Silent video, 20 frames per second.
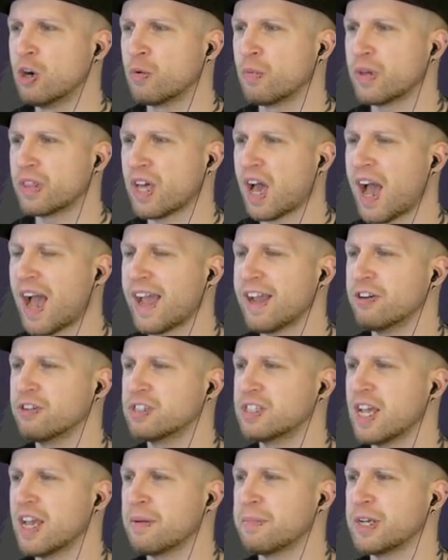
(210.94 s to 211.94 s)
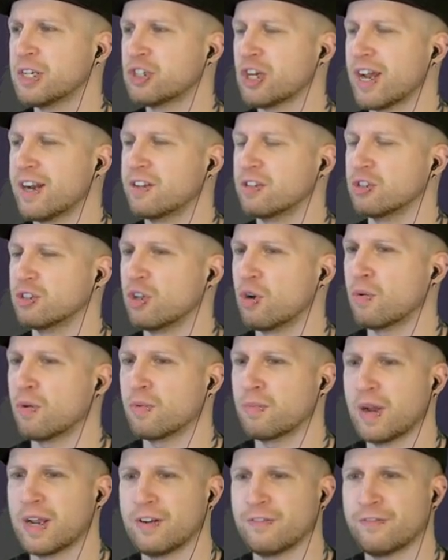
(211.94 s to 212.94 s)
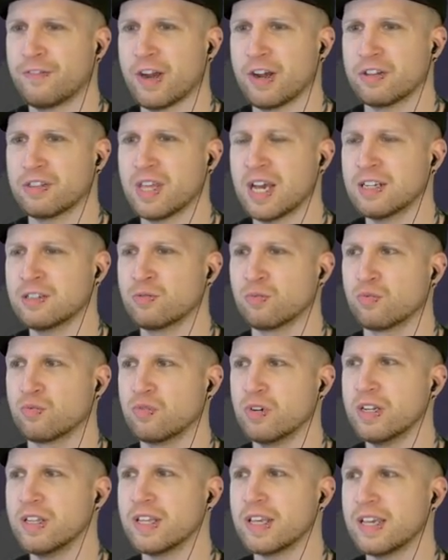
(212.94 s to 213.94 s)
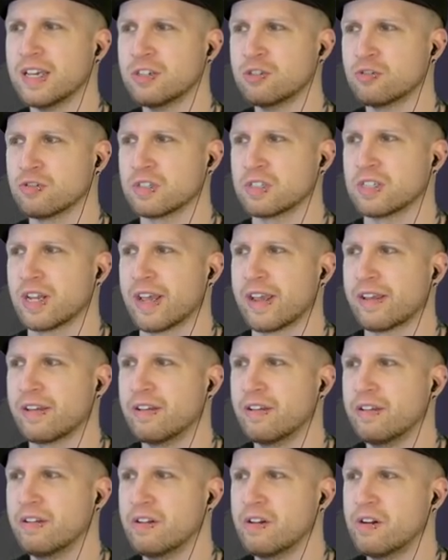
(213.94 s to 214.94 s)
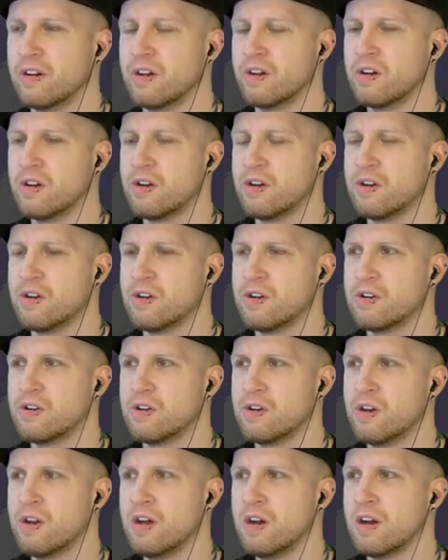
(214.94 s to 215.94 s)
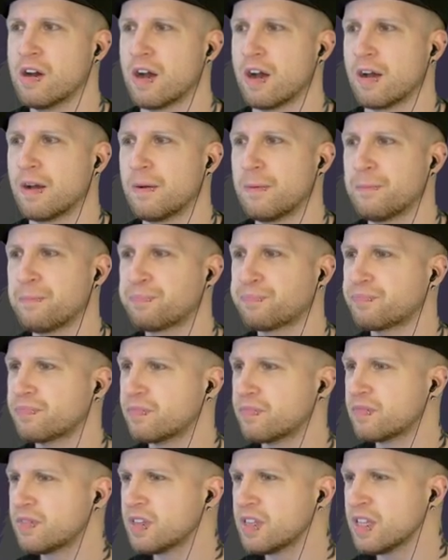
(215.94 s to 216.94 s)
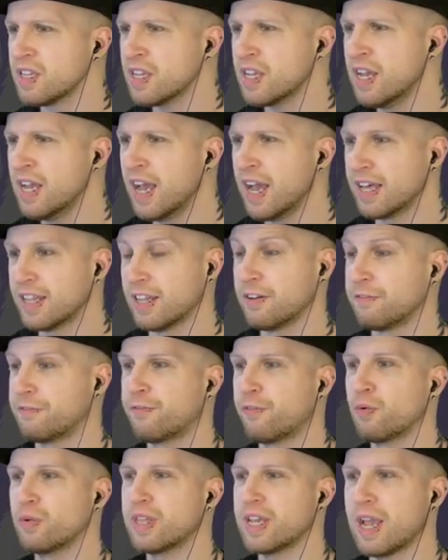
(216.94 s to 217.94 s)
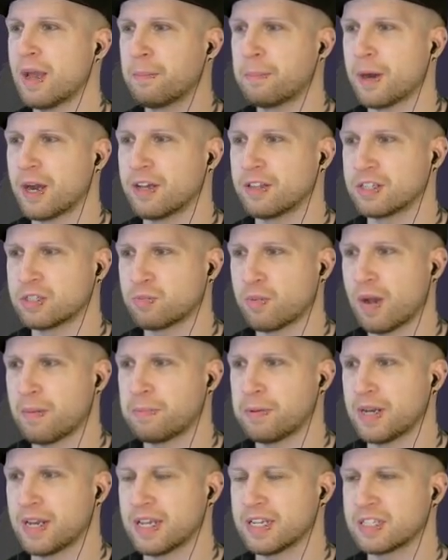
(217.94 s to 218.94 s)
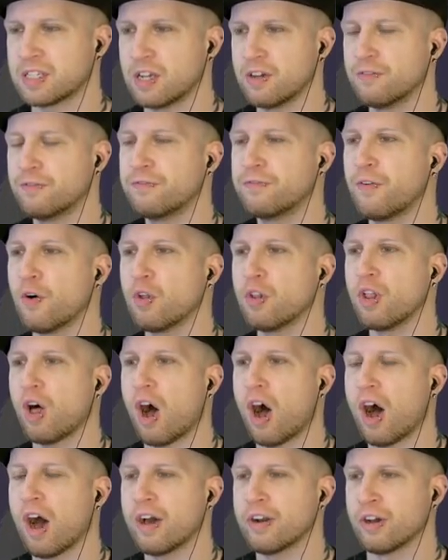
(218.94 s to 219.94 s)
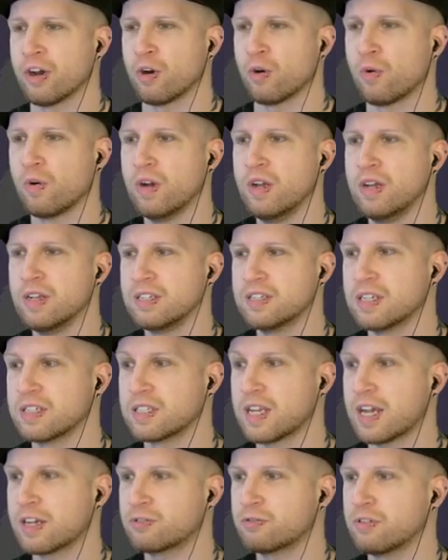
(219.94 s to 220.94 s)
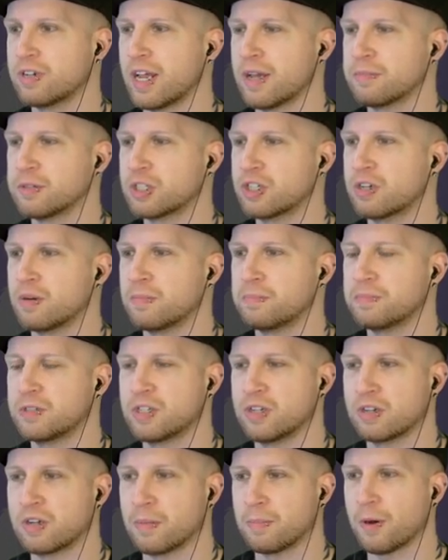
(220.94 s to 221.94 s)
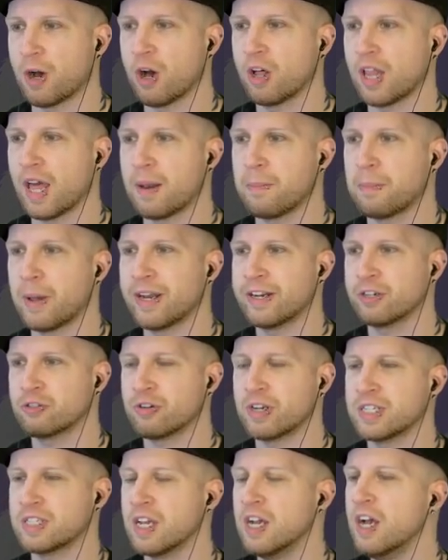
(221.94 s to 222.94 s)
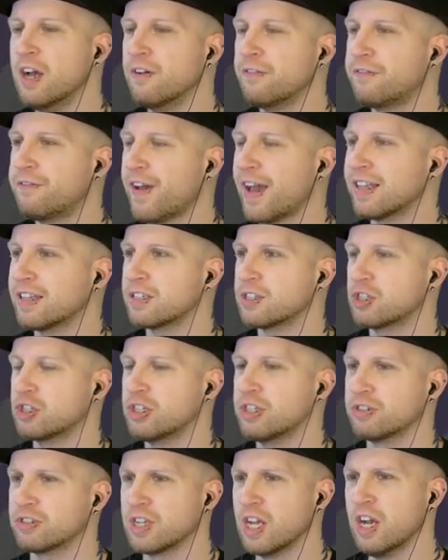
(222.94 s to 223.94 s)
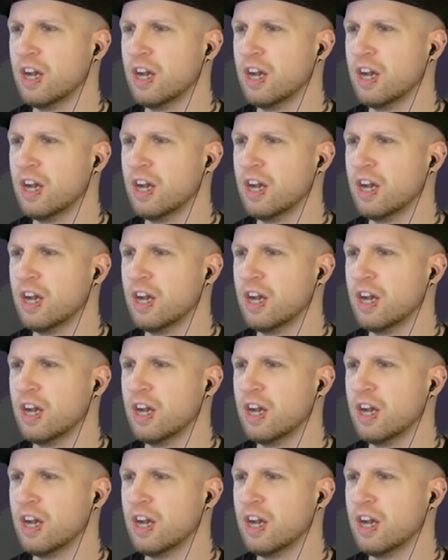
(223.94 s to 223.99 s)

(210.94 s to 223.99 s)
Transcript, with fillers: with higher damage and a lower rate of fire. That's really interesting. Huh. And then for the Empire, this weapon is full auto. Does extra damage co- to Cabal and penetrates phalanx shields.